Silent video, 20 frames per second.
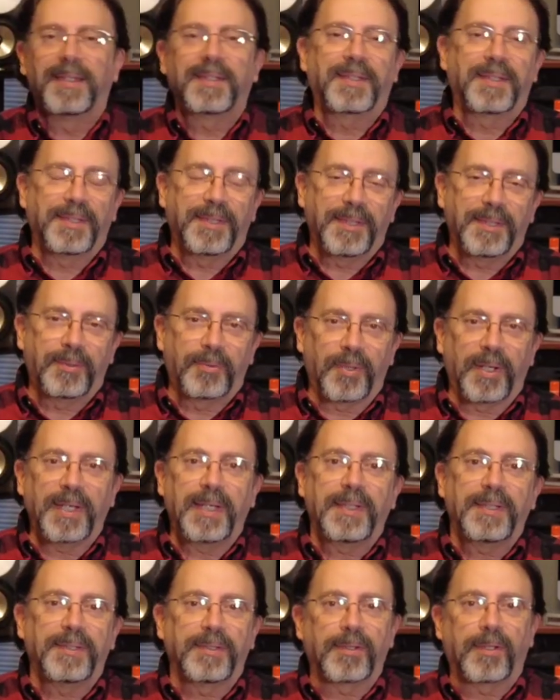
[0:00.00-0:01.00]
It can
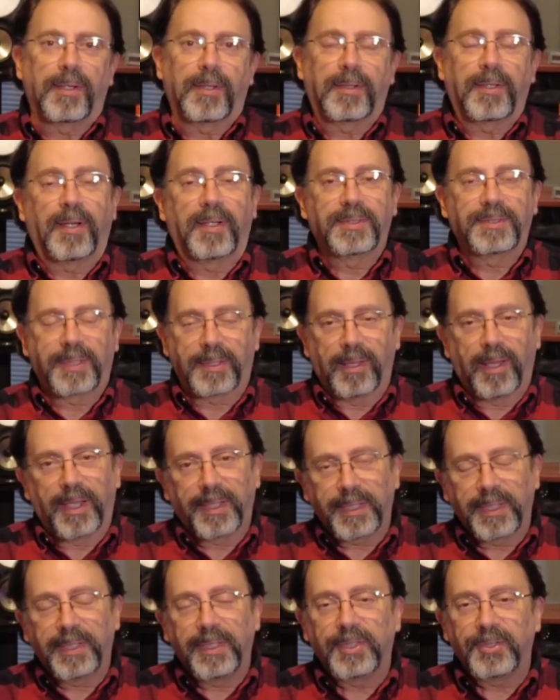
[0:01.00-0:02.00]
degrade and cause
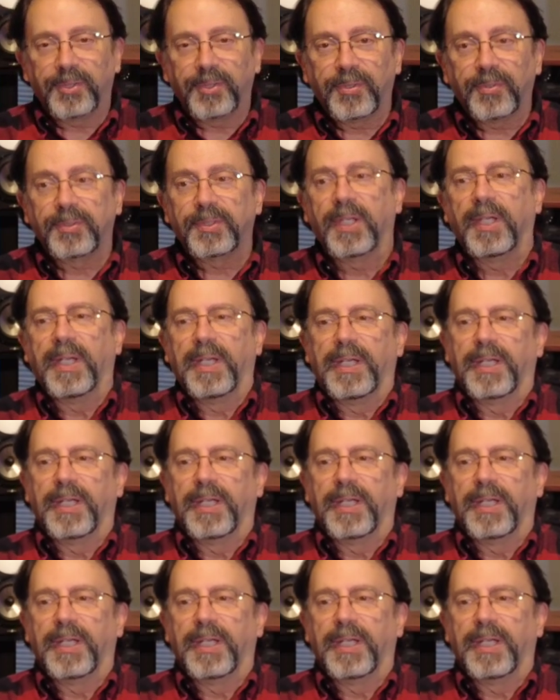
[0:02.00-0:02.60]
clogging issues.